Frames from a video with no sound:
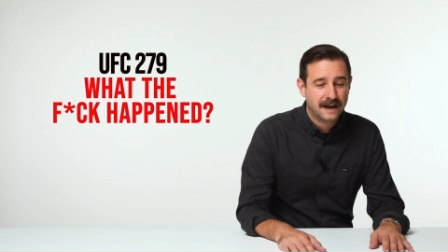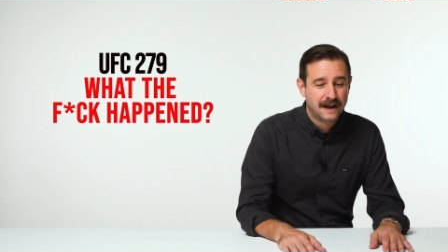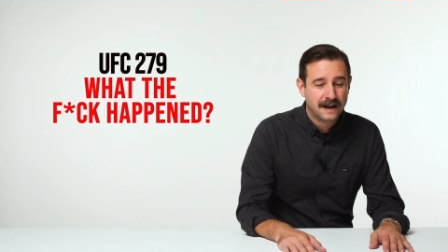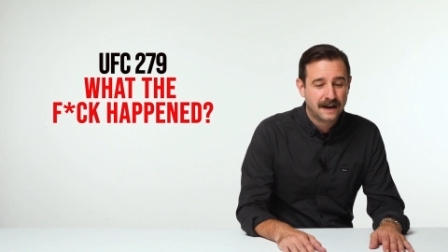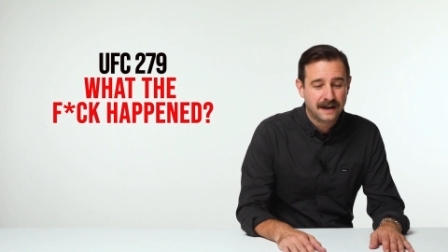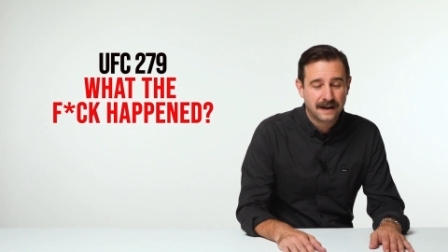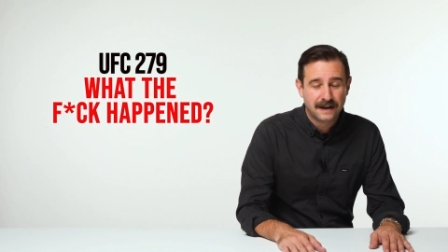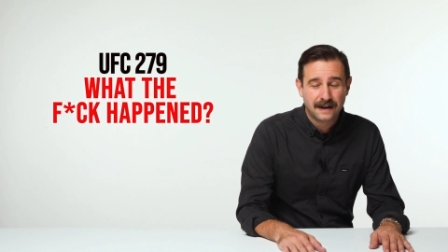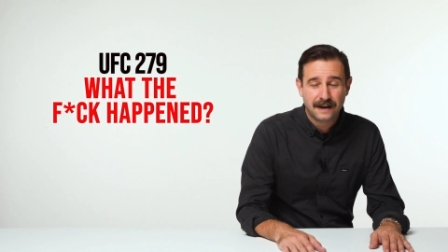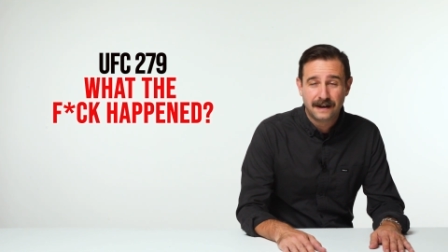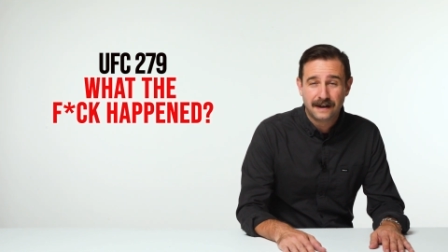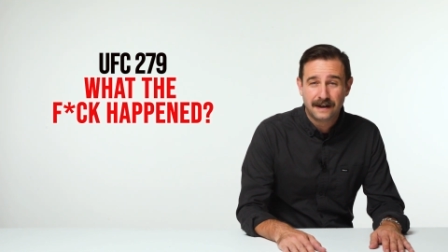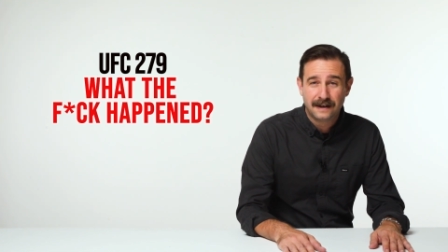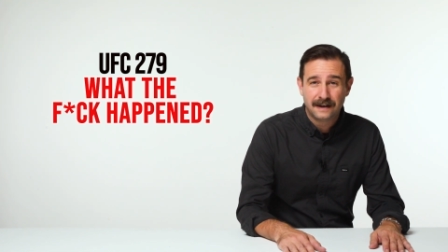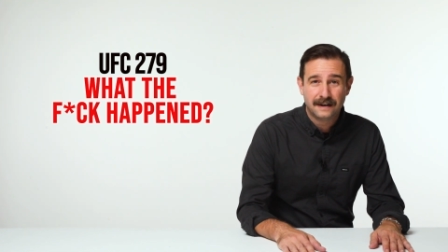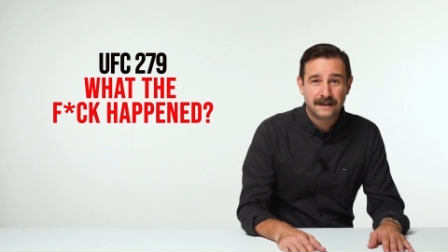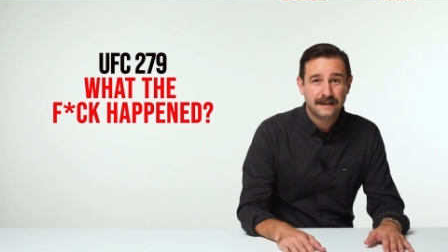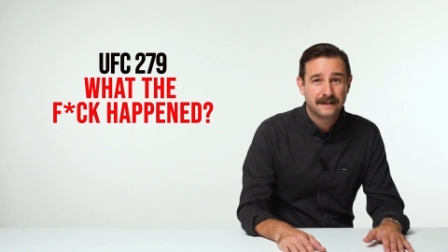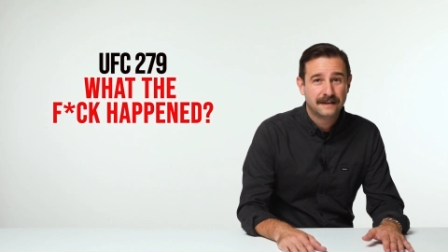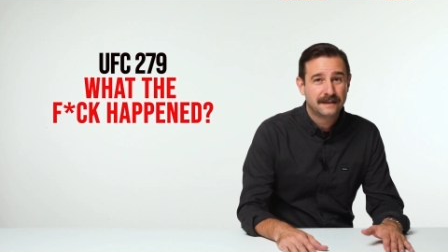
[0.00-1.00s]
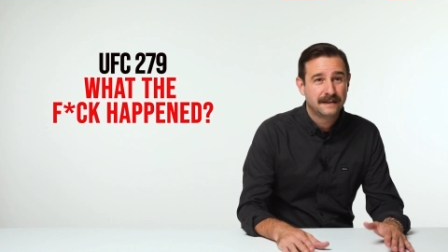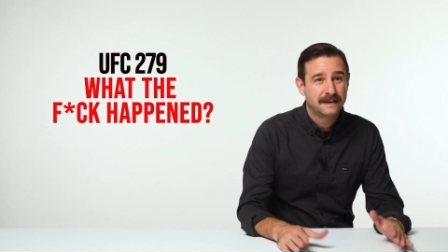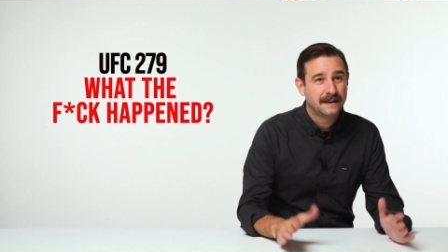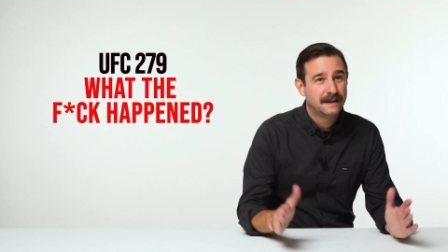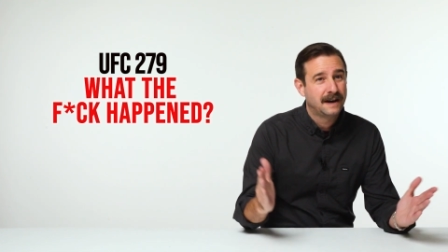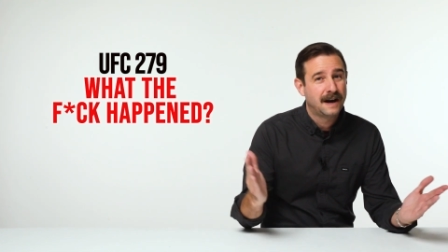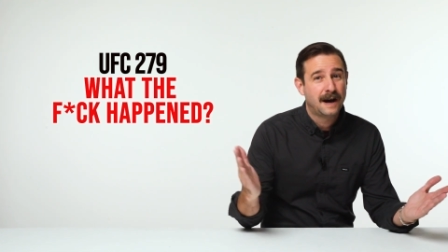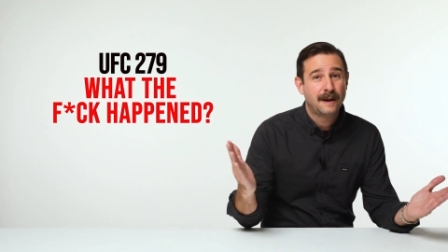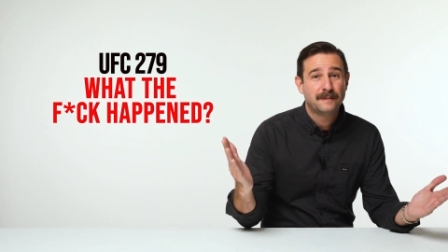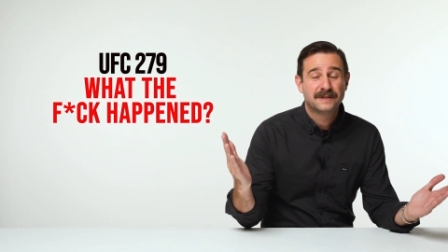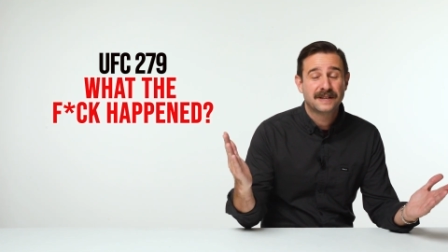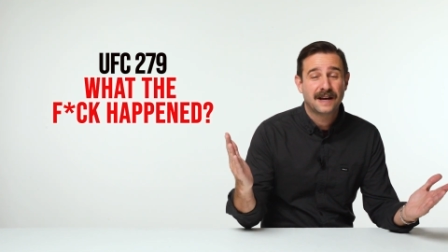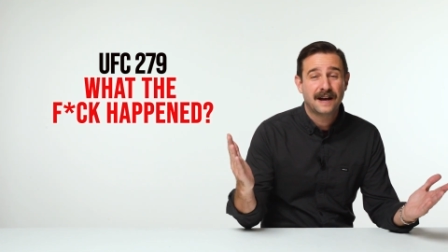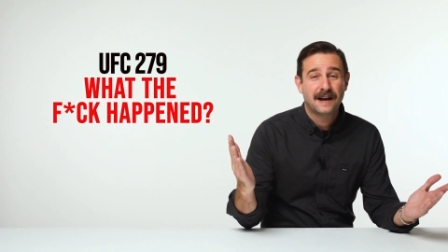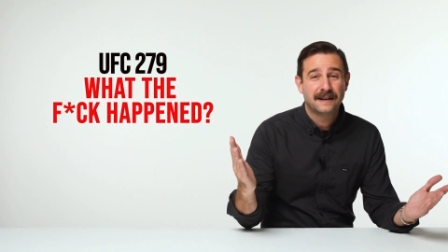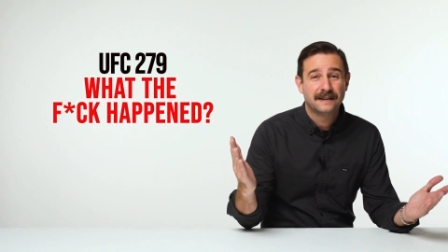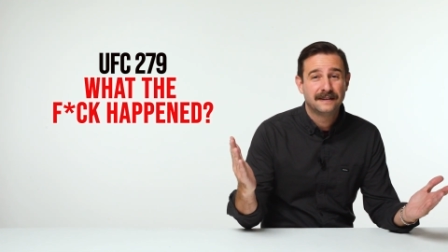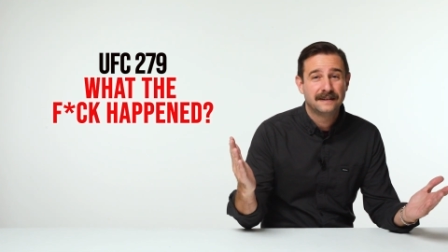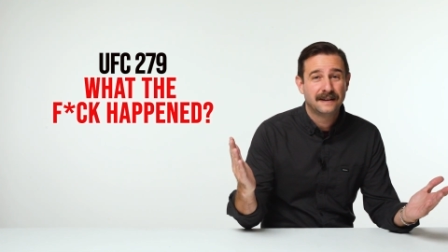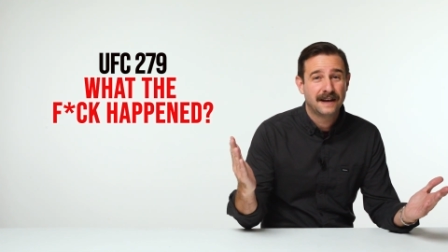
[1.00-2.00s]

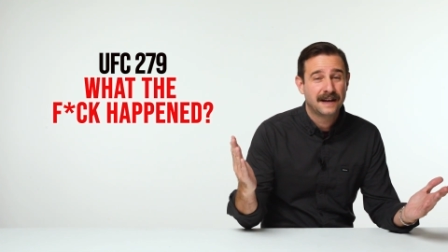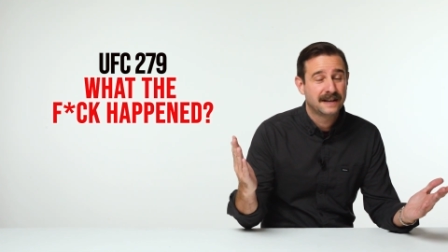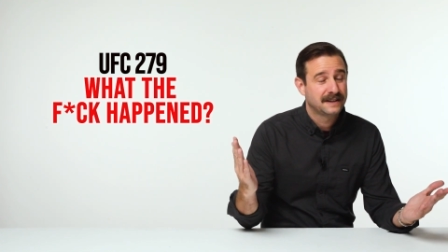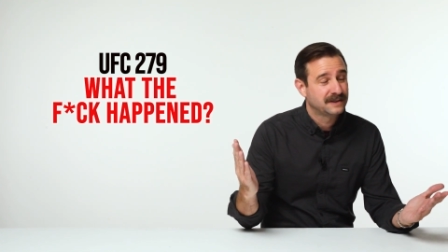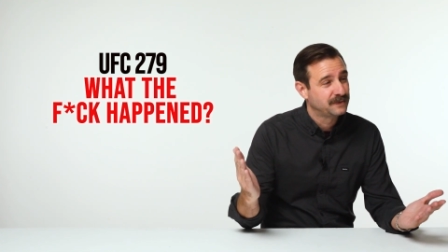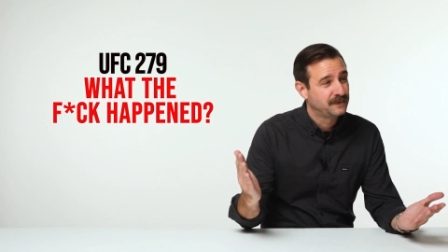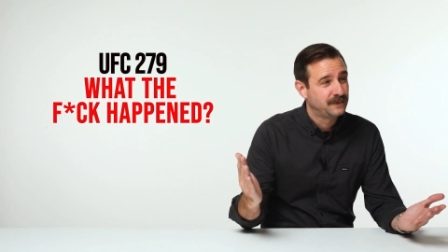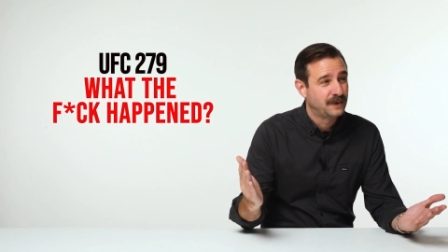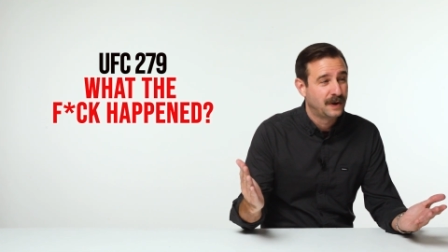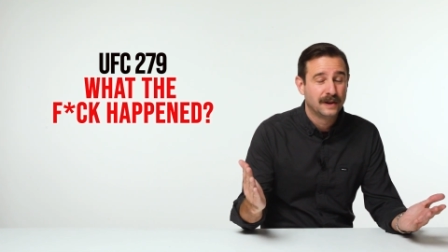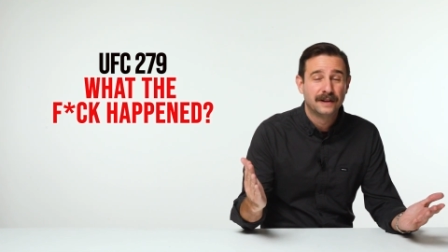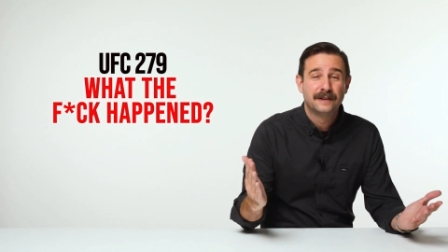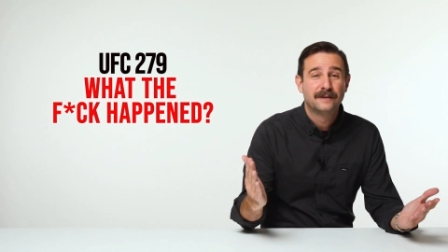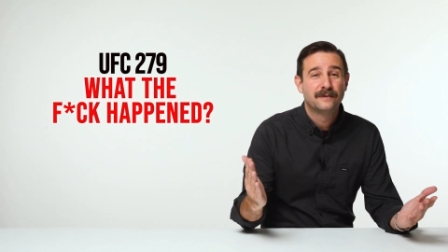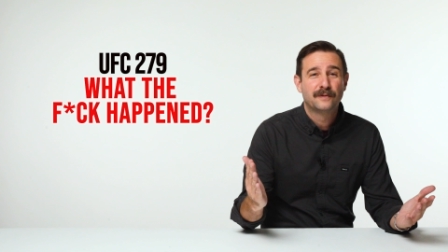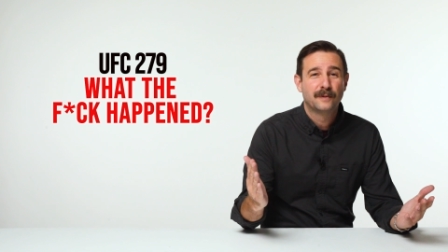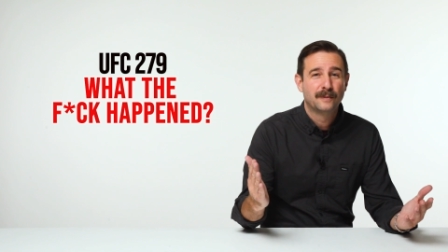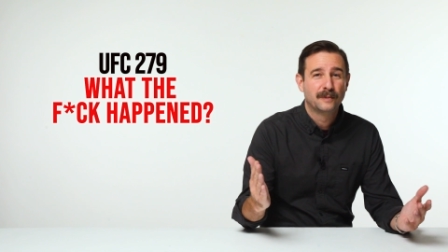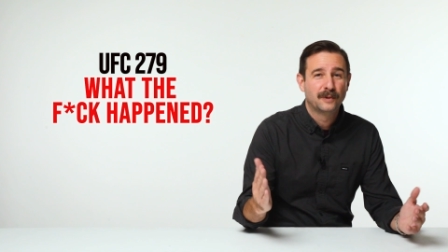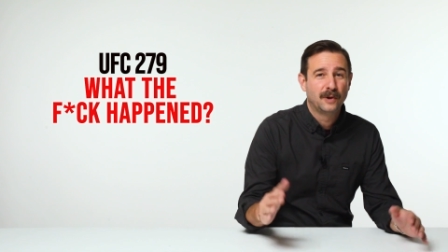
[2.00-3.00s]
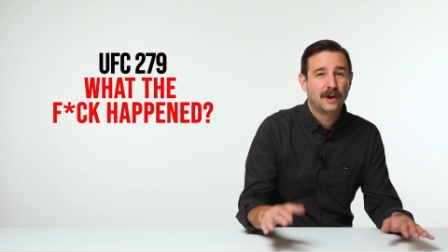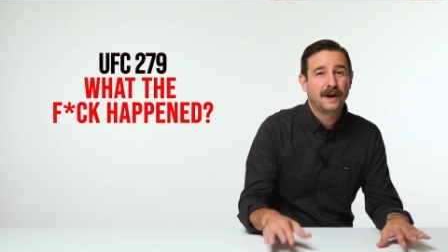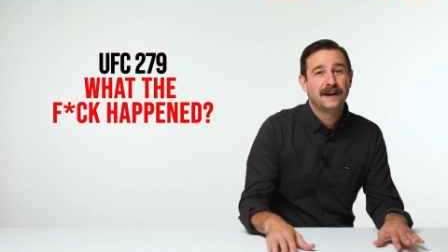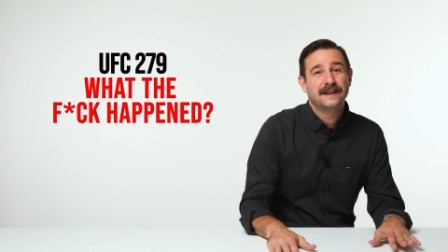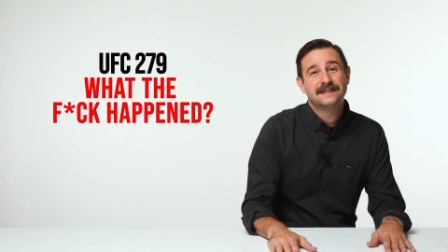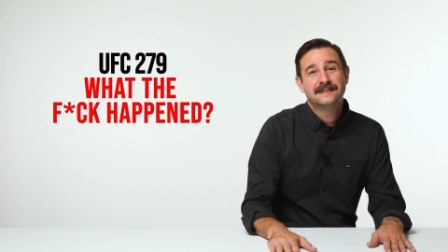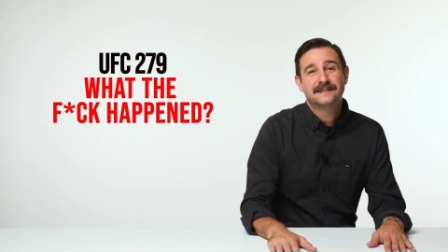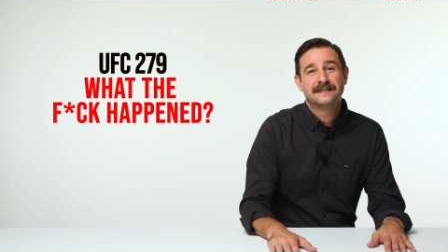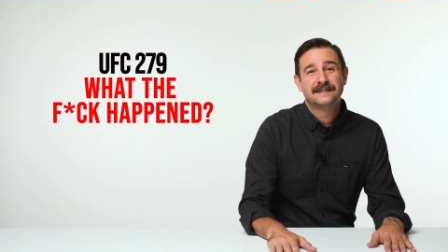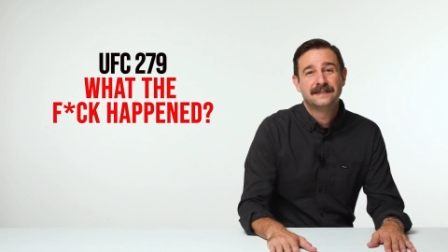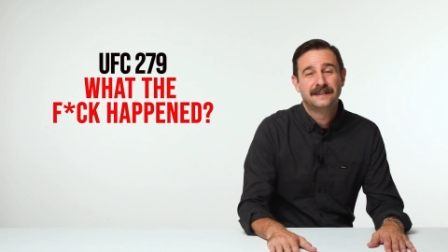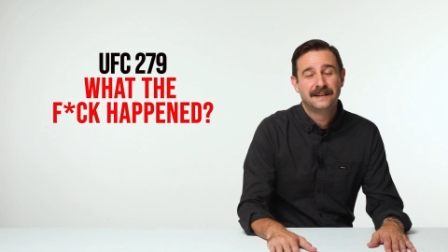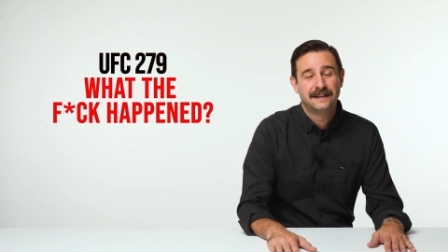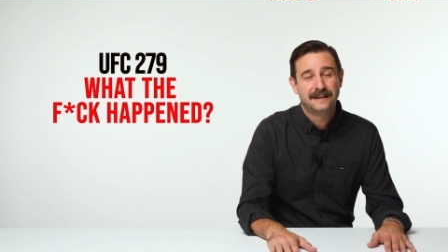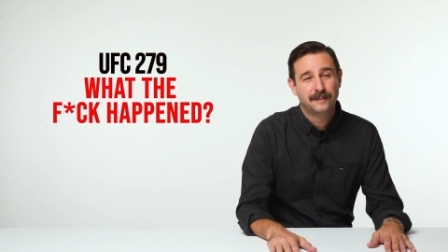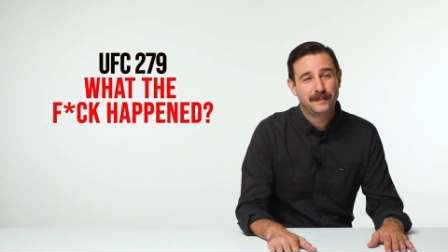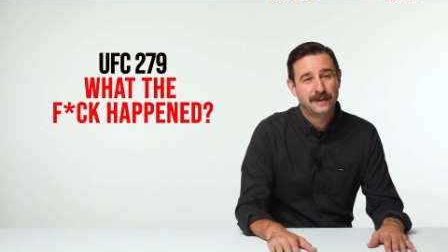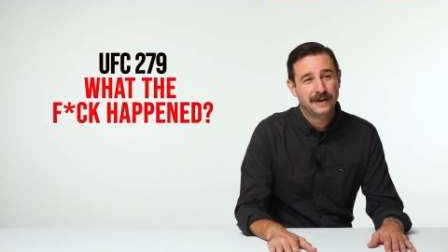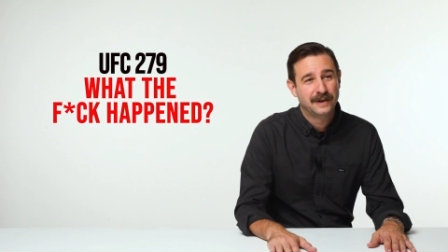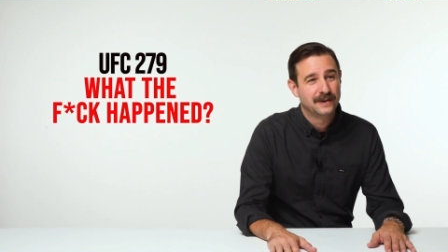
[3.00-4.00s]
Khamzat has fallen from grace, it
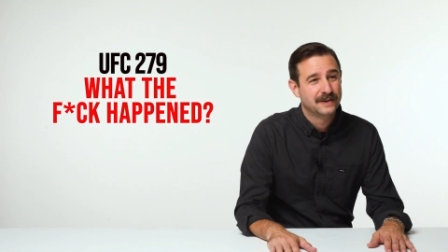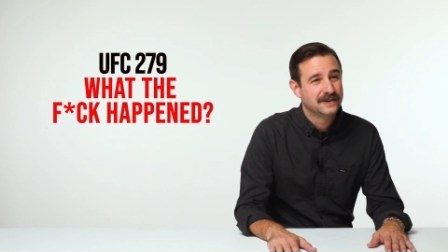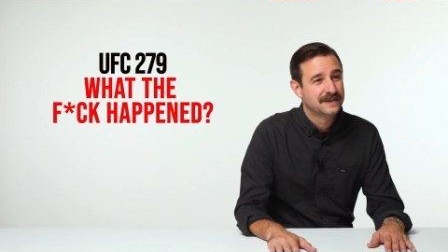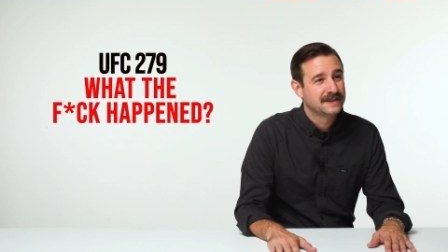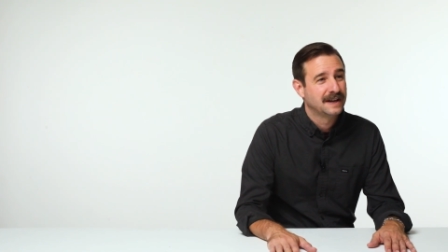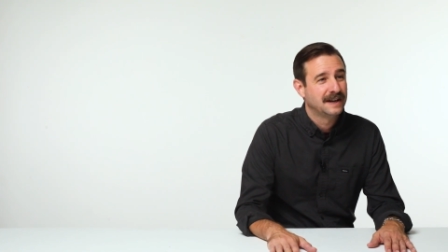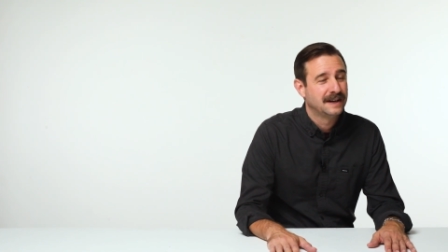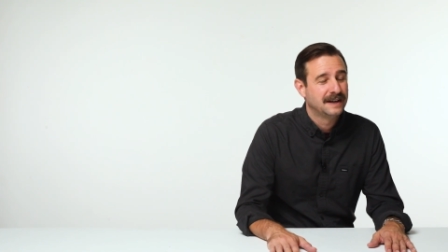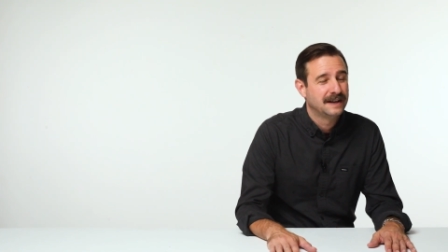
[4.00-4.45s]
appears.